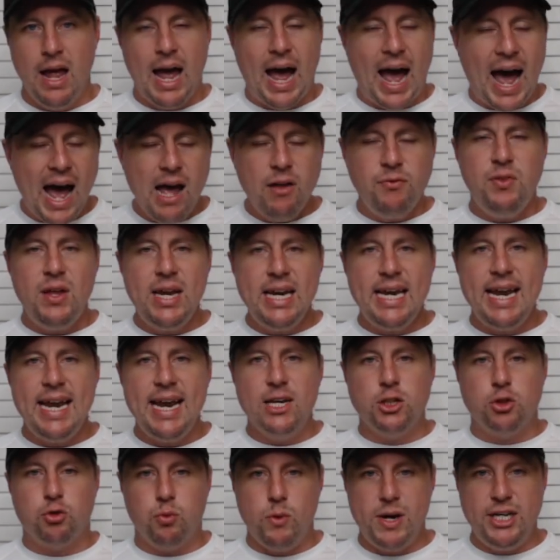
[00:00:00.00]
I think he
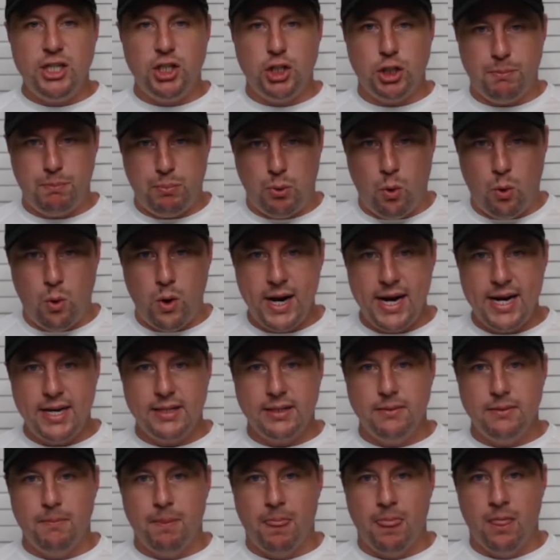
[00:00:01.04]
has reached a point